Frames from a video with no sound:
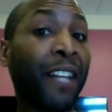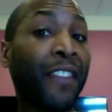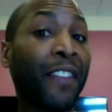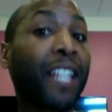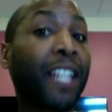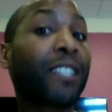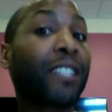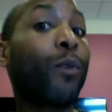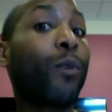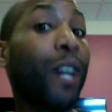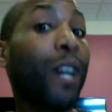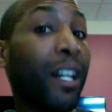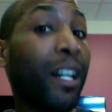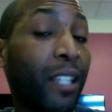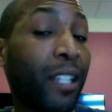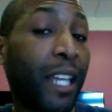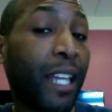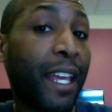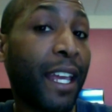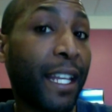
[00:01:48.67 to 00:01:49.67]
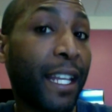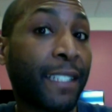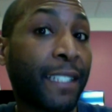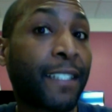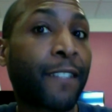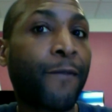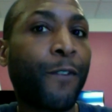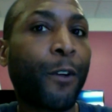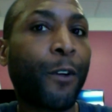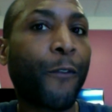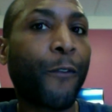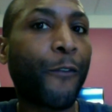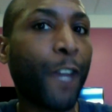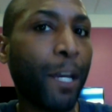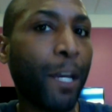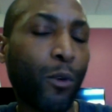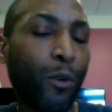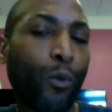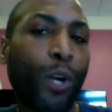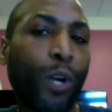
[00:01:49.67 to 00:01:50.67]
as well as for
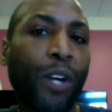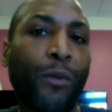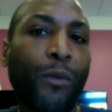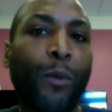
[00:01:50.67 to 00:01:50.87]
February,